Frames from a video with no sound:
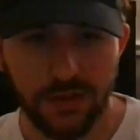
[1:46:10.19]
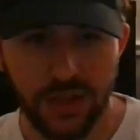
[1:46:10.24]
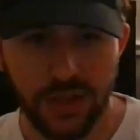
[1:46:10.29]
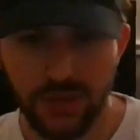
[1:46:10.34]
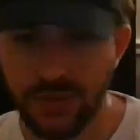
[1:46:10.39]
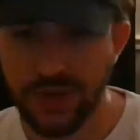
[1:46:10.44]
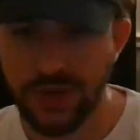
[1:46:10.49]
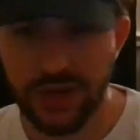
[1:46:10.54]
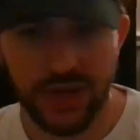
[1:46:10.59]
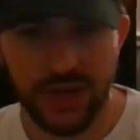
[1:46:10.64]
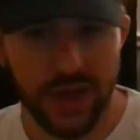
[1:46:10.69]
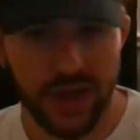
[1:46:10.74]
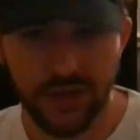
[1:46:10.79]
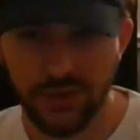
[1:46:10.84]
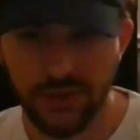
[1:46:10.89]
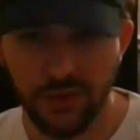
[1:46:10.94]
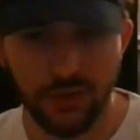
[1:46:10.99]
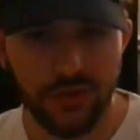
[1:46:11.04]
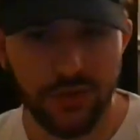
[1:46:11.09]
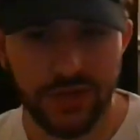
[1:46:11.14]
Like we could have had
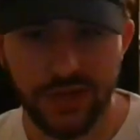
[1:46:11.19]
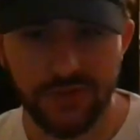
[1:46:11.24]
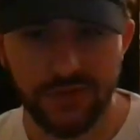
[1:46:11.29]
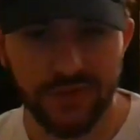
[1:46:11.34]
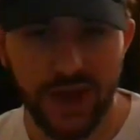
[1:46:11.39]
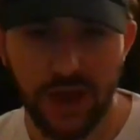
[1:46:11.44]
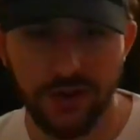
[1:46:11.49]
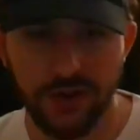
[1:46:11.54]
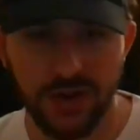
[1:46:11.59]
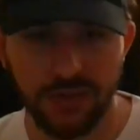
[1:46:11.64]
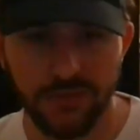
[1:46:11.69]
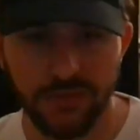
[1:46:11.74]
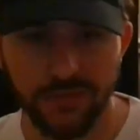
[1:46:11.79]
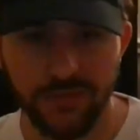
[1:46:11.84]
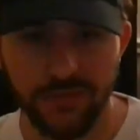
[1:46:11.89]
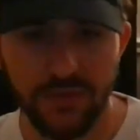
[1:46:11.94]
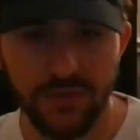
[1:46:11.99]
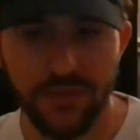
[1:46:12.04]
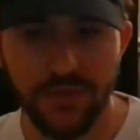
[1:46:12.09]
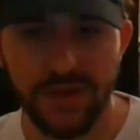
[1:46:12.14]
a totally different outcome
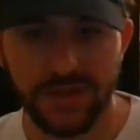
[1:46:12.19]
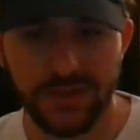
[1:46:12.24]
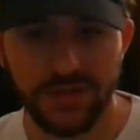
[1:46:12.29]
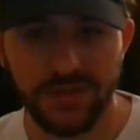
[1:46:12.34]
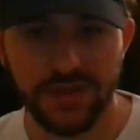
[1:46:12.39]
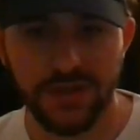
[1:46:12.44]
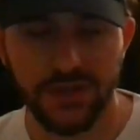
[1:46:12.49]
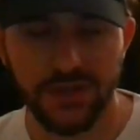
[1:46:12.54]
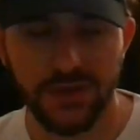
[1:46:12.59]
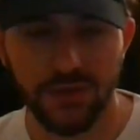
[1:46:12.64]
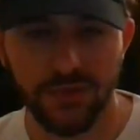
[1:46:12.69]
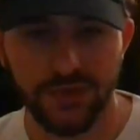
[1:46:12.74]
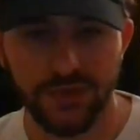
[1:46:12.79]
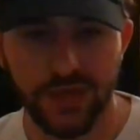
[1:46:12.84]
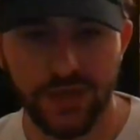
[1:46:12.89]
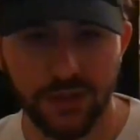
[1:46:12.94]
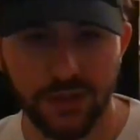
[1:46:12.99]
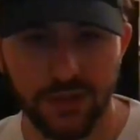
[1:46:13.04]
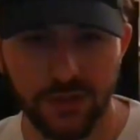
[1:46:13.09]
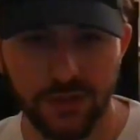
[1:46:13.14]
if he went back to Caesar and
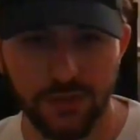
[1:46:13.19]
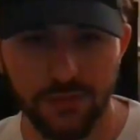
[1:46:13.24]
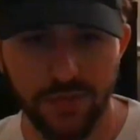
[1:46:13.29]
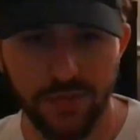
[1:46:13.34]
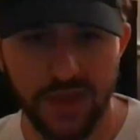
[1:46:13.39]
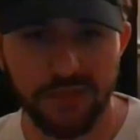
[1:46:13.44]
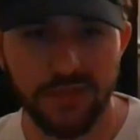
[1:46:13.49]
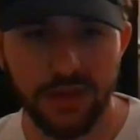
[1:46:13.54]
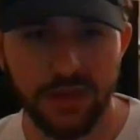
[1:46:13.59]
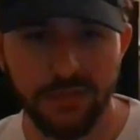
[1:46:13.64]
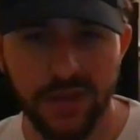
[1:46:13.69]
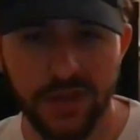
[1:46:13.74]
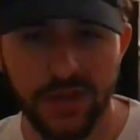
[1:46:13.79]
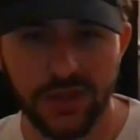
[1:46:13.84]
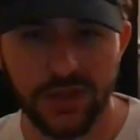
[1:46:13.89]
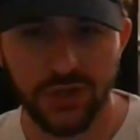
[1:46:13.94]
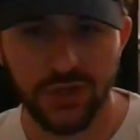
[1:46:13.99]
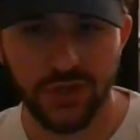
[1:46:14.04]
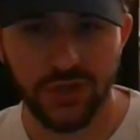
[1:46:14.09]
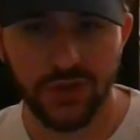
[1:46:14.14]
was like, "Look, me and my
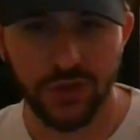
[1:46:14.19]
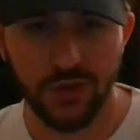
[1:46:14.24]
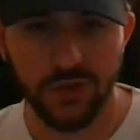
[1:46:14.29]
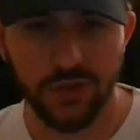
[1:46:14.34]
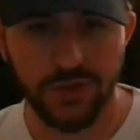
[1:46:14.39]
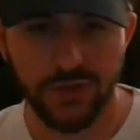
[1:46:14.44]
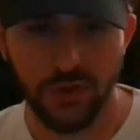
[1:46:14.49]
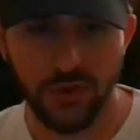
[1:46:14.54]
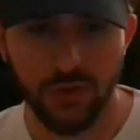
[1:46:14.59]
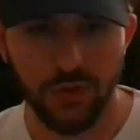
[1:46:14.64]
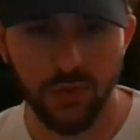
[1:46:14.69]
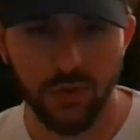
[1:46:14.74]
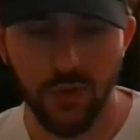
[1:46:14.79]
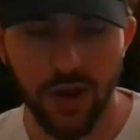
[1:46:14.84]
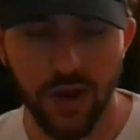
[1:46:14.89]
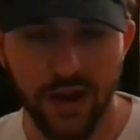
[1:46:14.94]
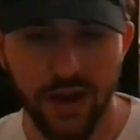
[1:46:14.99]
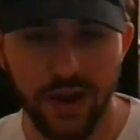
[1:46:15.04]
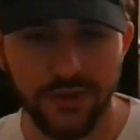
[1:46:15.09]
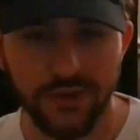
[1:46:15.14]
men just saw this whole
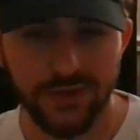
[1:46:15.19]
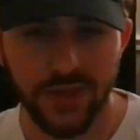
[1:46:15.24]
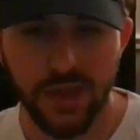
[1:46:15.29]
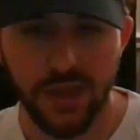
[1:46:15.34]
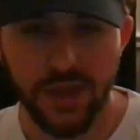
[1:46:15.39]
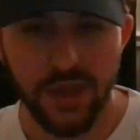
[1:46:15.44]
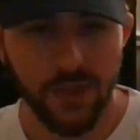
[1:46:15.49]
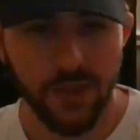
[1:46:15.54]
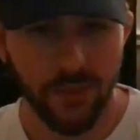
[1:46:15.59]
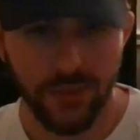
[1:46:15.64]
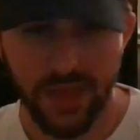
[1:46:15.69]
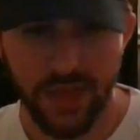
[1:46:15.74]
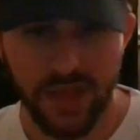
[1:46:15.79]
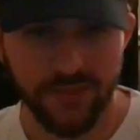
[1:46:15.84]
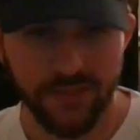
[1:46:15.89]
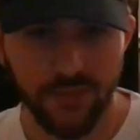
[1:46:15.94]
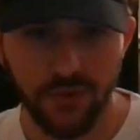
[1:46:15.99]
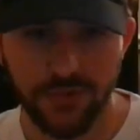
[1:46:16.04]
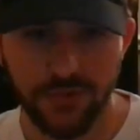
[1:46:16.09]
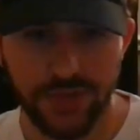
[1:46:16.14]
warehouse where they
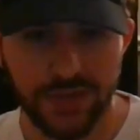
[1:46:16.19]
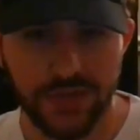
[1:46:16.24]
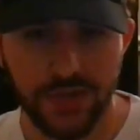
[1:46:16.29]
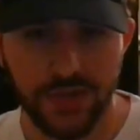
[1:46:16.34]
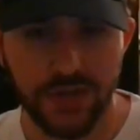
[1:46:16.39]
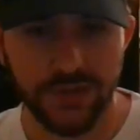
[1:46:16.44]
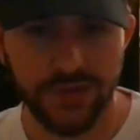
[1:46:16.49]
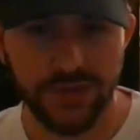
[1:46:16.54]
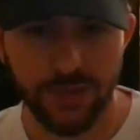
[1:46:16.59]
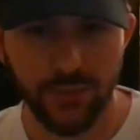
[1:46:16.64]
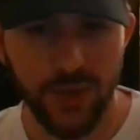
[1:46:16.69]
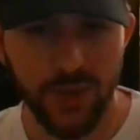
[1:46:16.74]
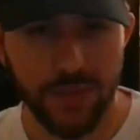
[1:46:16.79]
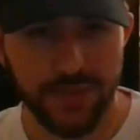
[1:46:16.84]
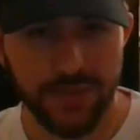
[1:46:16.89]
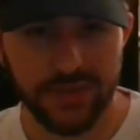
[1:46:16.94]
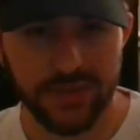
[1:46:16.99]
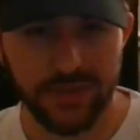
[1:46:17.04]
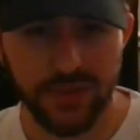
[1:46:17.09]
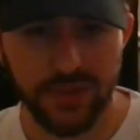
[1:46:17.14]
have all these guns and
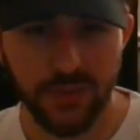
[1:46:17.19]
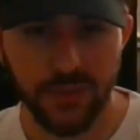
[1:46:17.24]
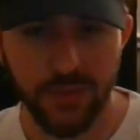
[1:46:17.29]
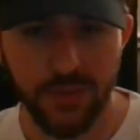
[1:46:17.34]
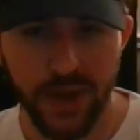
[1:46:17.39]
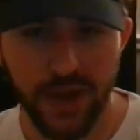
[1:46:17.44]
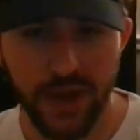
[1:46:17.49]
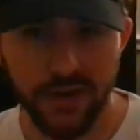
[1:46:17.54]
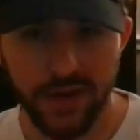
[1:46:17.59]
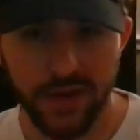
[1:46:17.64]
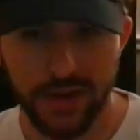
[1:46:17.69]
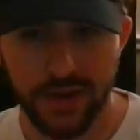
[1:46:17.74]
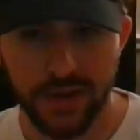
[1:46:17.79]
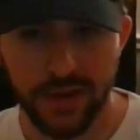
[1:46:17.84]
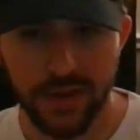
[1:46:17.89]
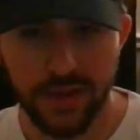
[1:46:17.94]
weapons that they're preparing."